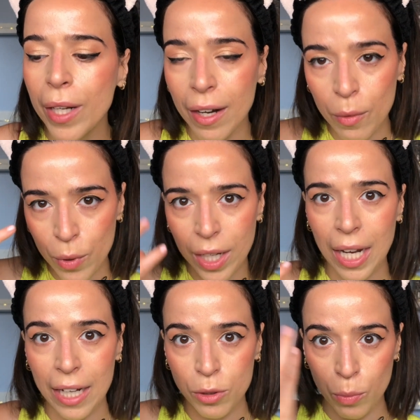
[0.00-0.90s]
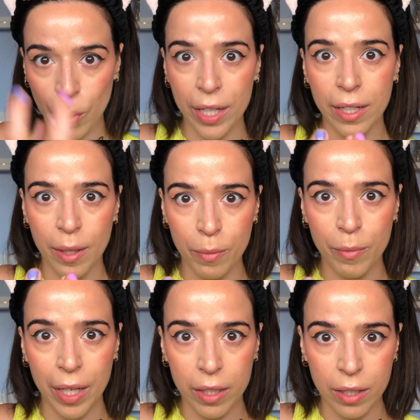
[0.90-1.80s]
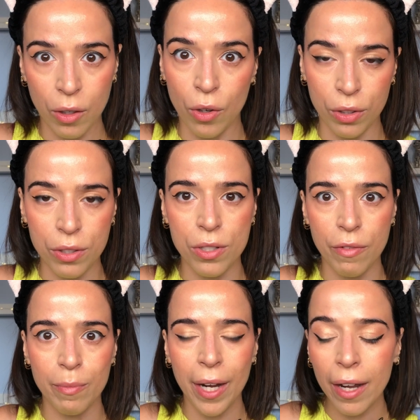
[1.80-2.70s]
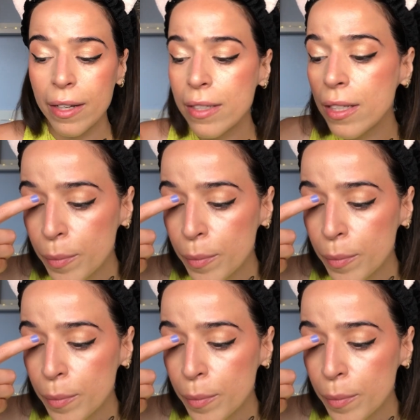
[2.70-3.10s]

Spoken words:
but I really like to brighten up the corners of my eyes.